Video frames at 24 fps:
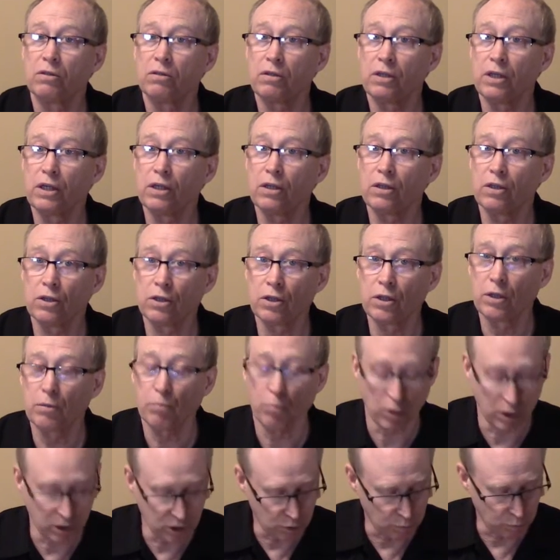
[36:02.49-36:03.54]
in the
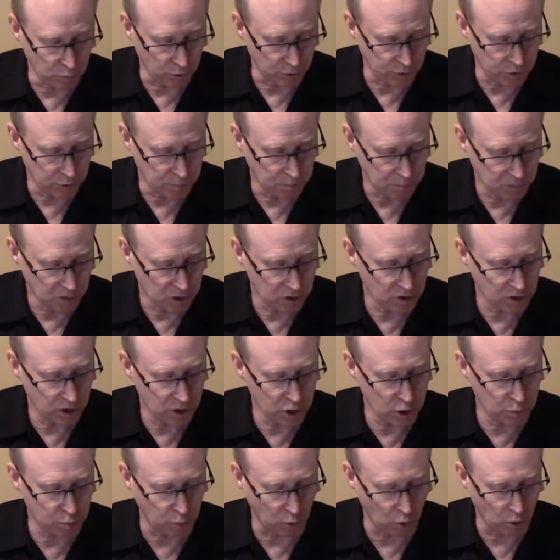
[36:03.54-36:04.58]
principles. And it says,
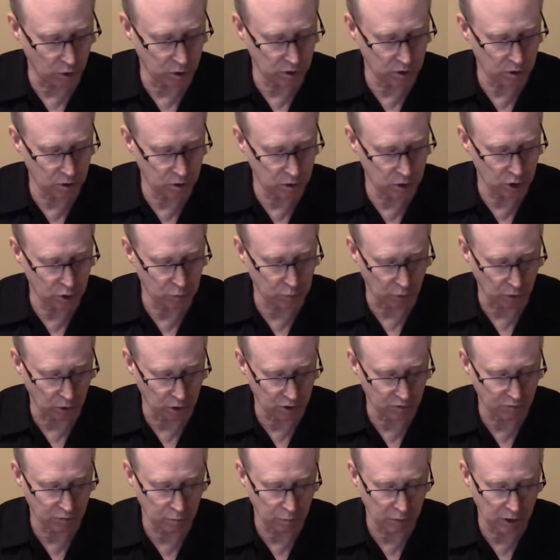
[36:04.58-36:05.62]
spores that disperse
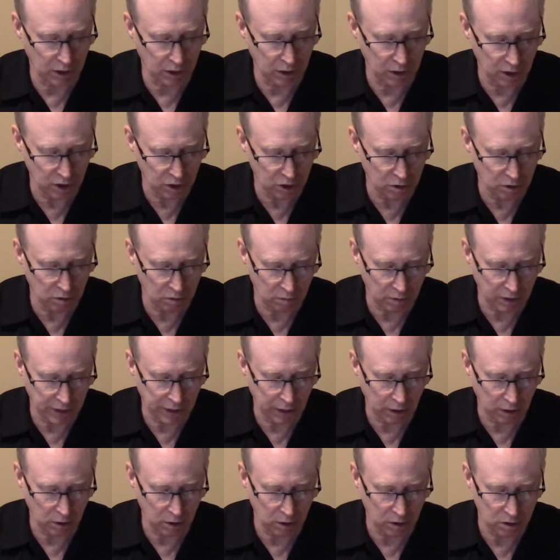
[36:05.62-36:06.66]
from condition 3
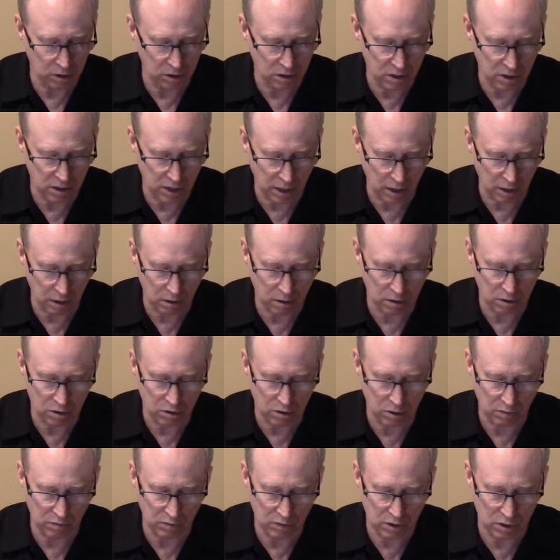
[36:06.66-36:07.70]
areas and settle on
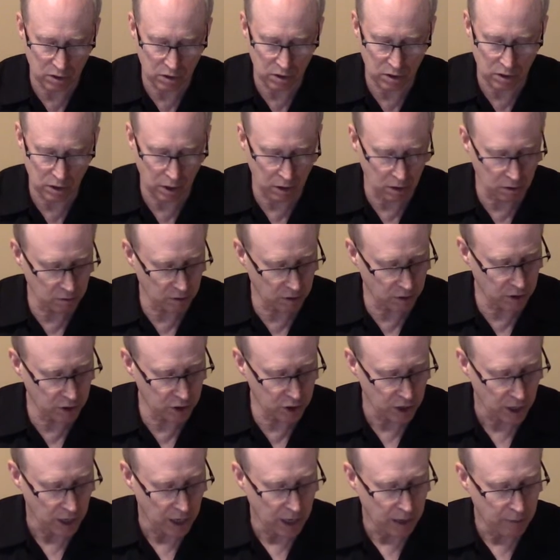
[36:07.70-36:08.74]
surfaces in other areas
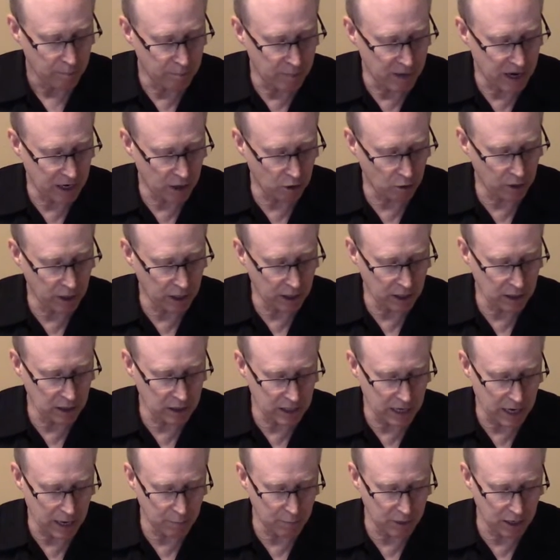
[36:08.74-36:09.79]
may create
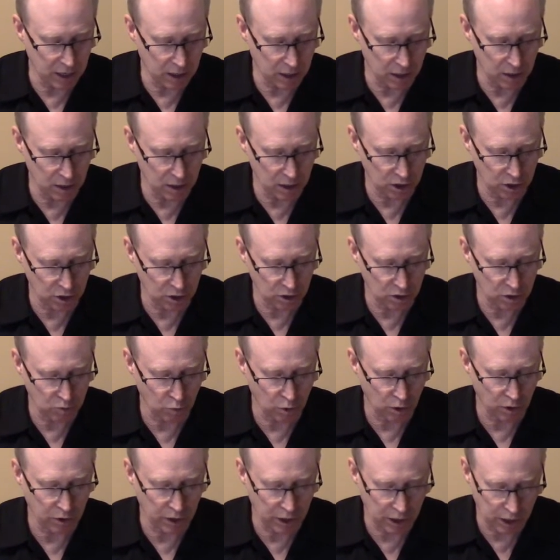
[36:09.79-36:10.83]
contaminated conditions
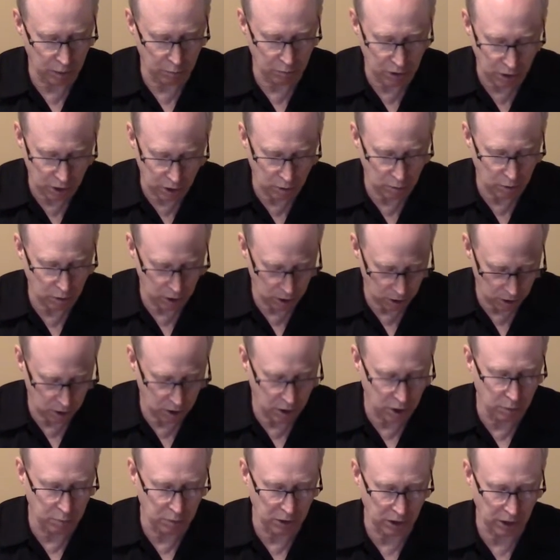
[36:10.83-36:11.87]
where they can
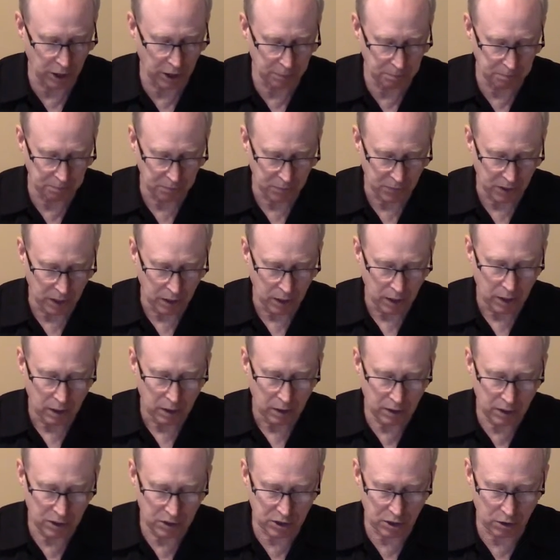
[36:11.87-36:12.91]
accumulate.
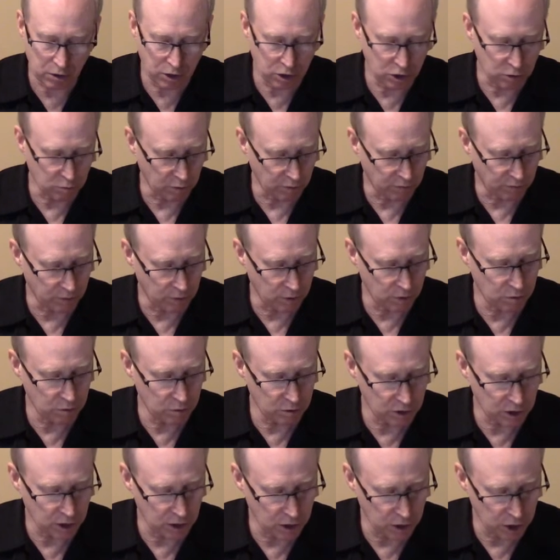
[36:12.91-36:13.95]
These areas are referred to as
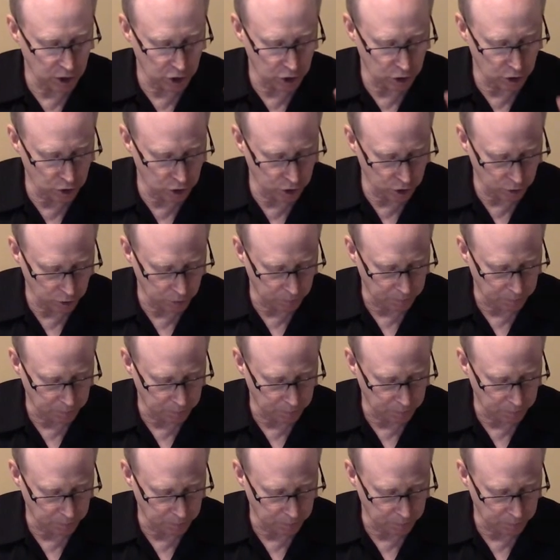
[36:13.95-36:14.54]
condition 2.